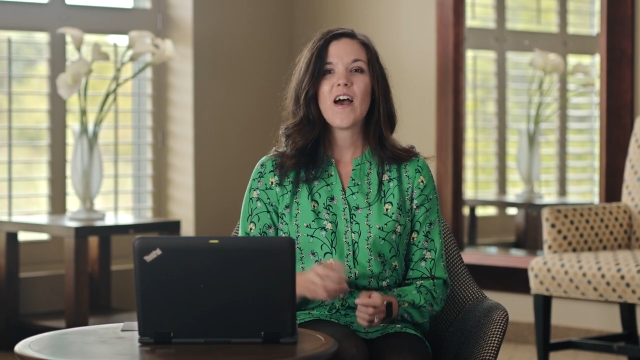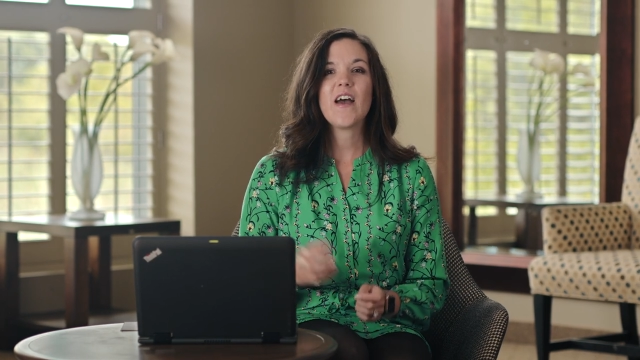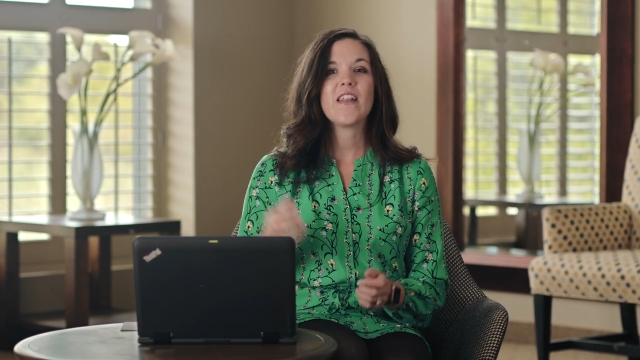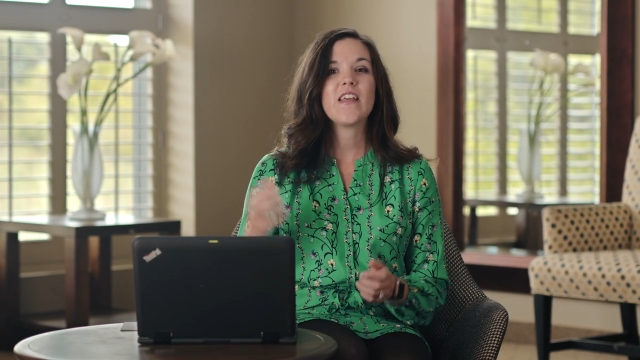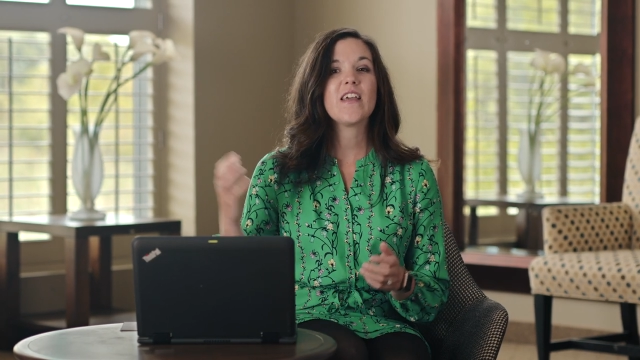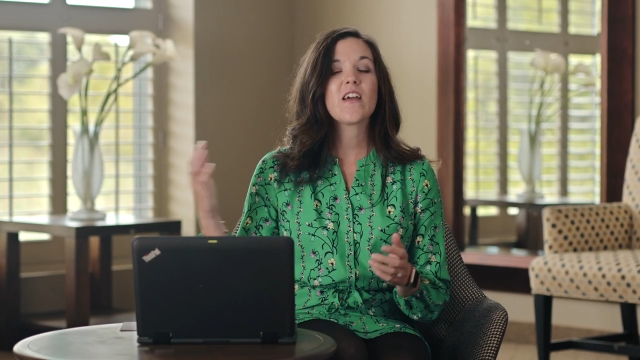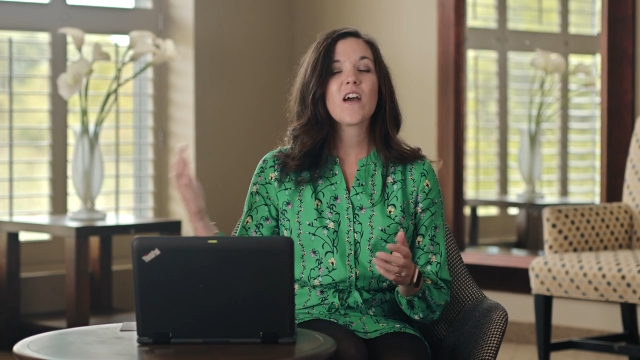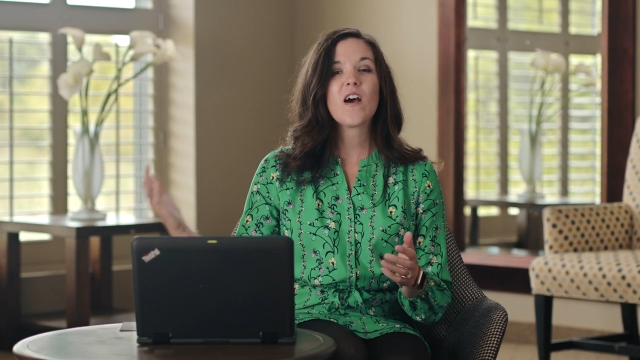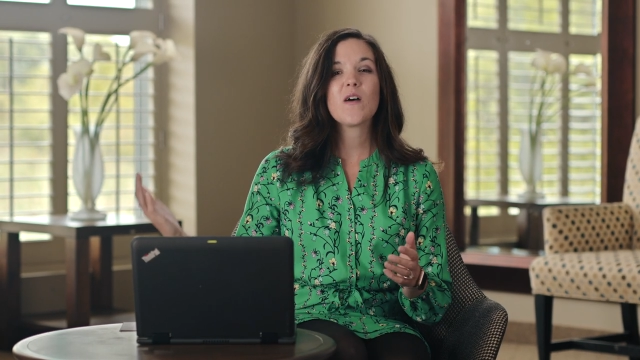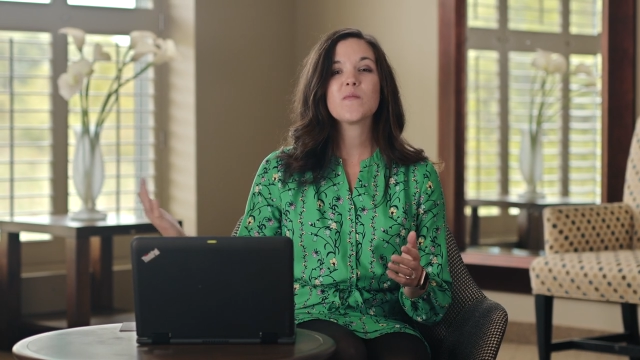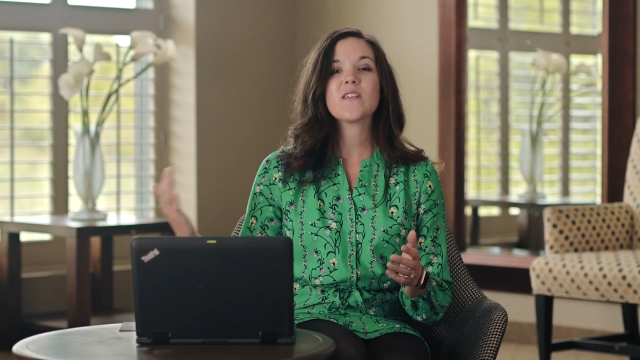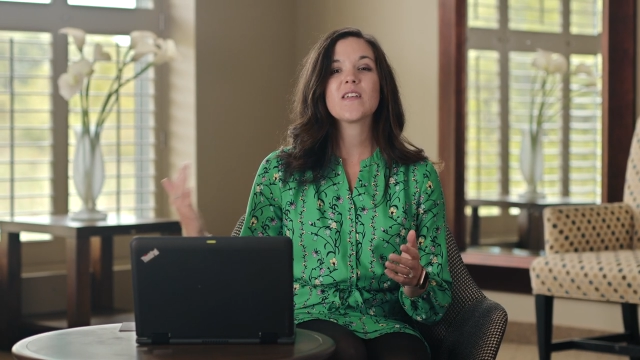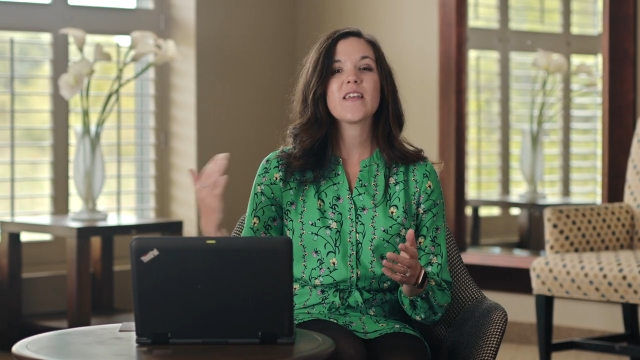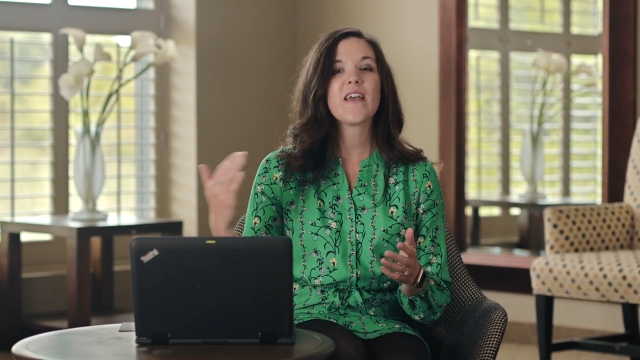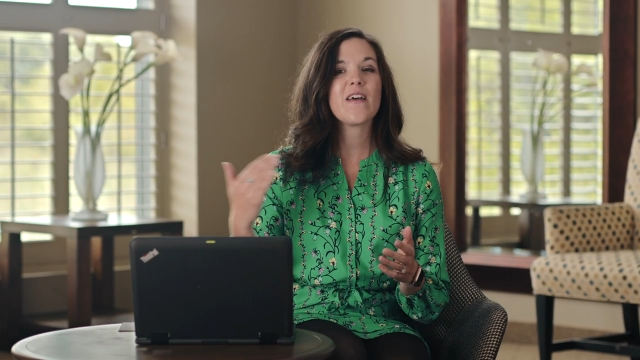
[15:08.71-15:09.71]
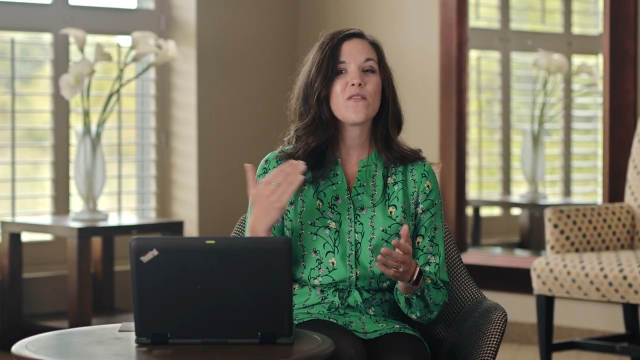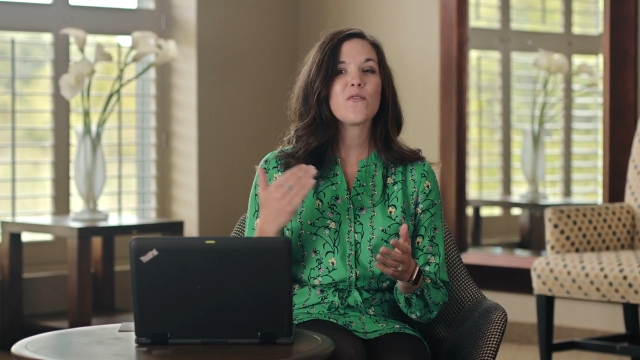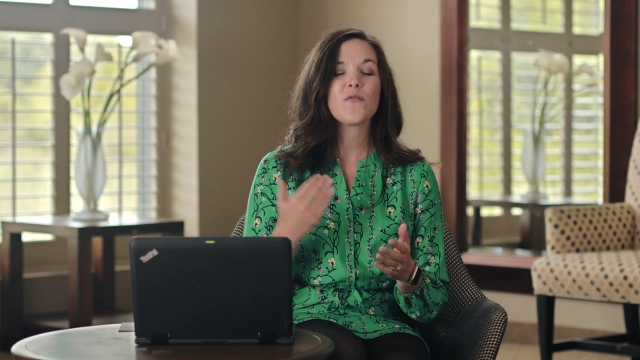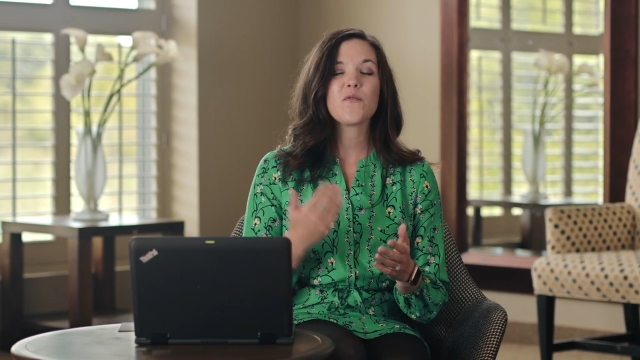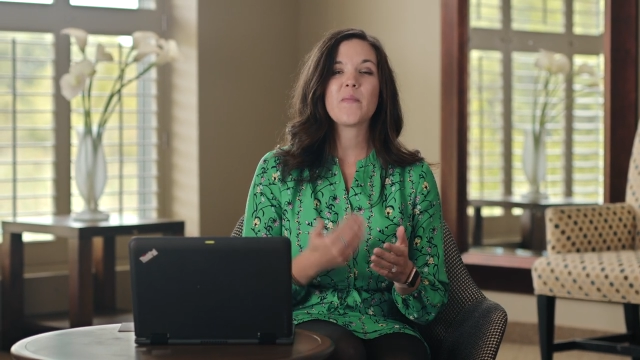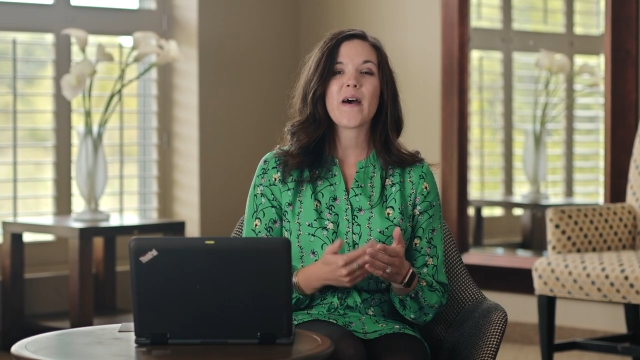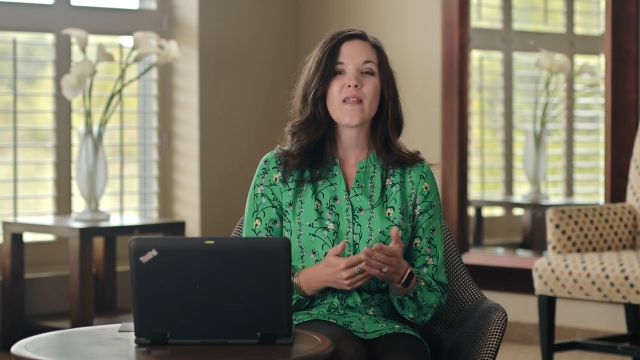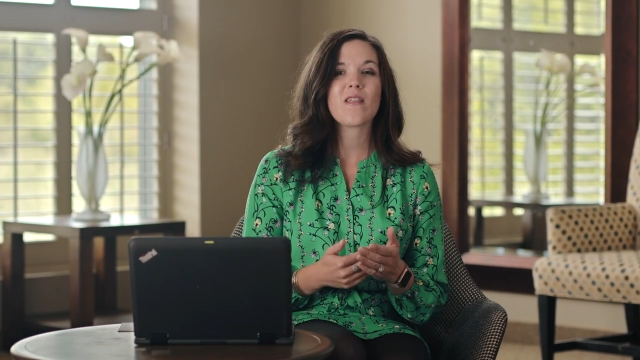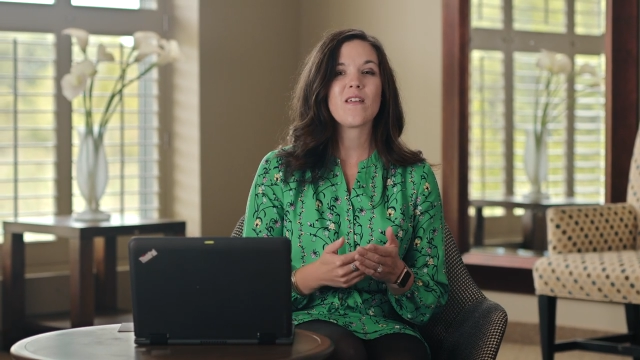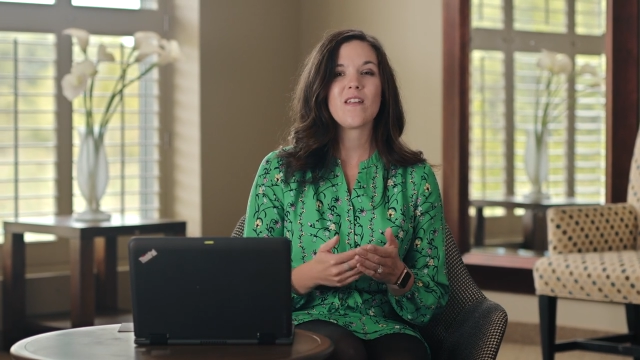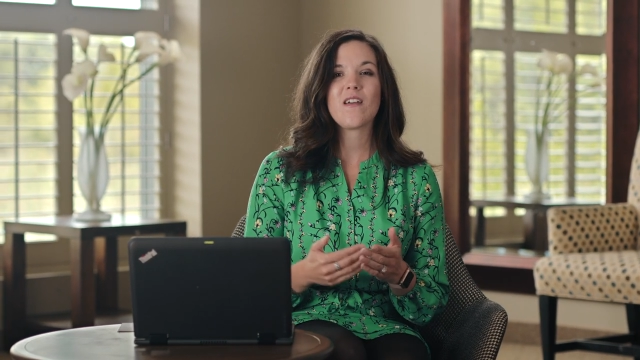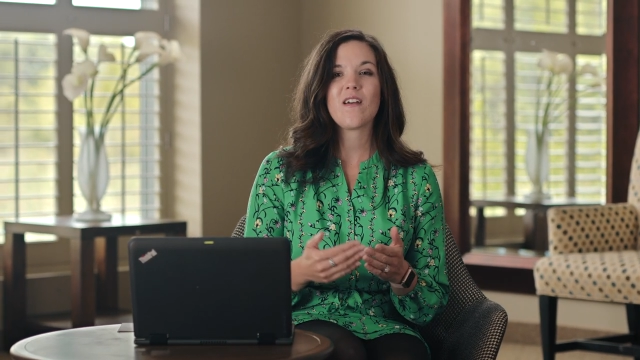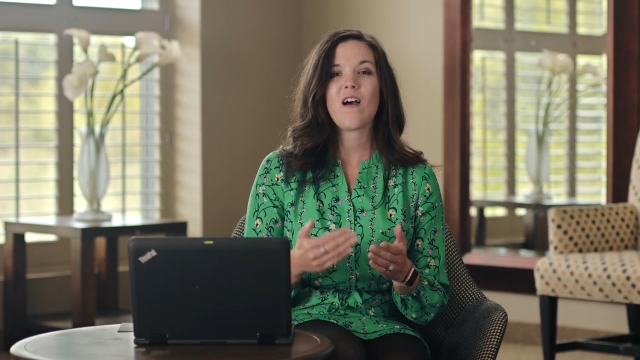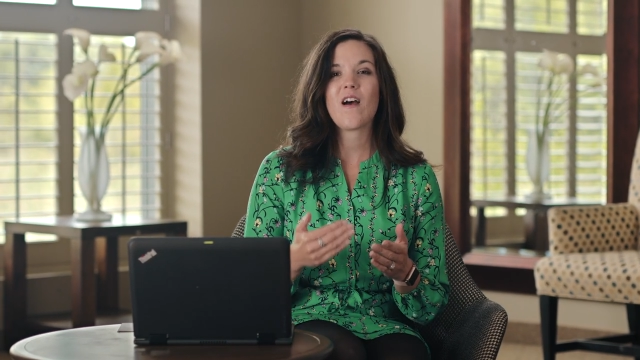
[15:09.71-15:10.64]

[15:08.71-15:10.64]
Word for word: and he comes again through Bethany